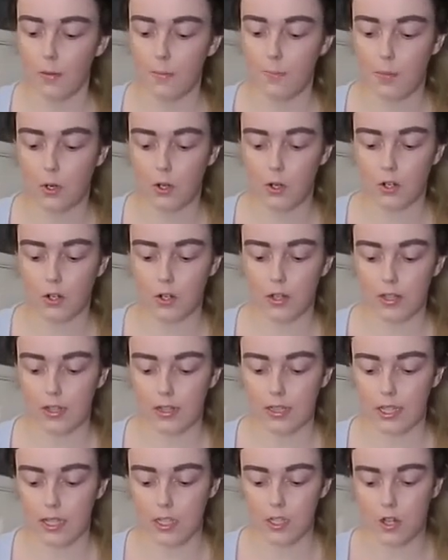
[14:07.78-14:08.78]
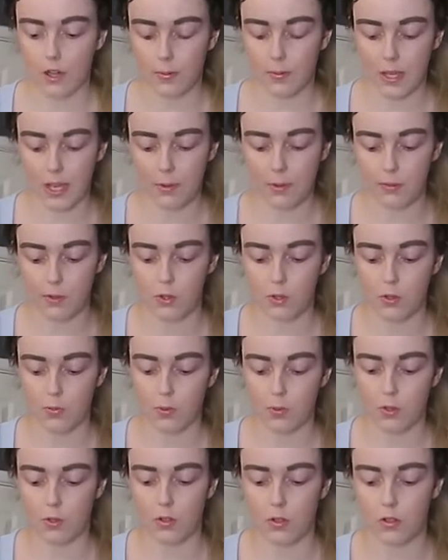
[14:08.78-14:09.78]
But at least I'll be able to
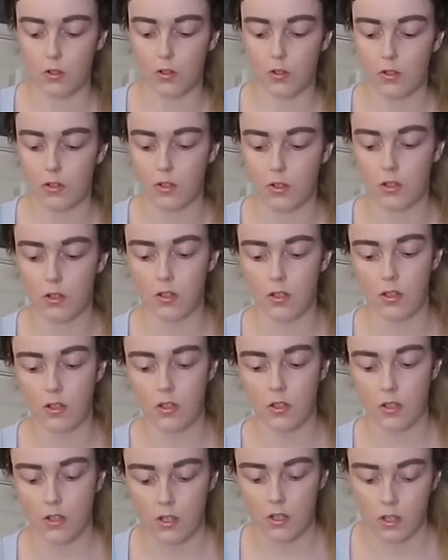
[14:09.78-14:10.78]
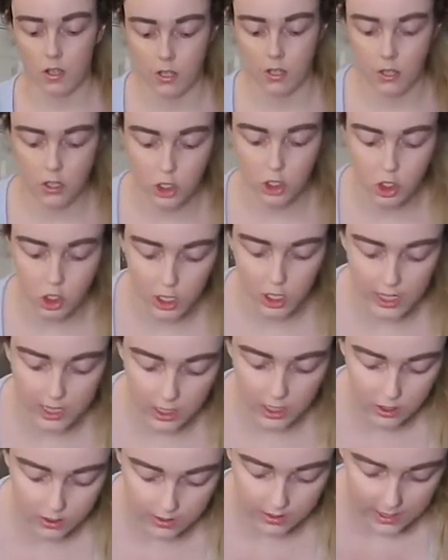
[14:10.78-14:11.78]
put the
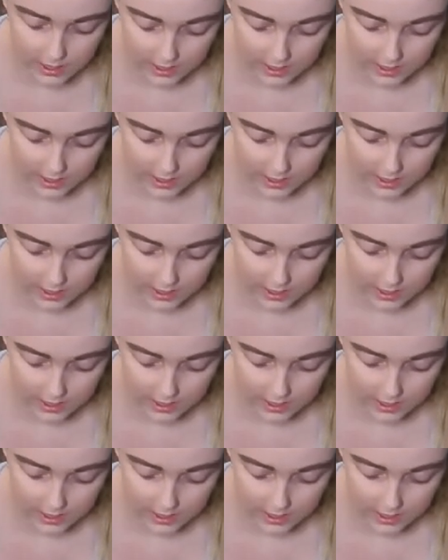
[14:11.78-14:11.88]
straighteners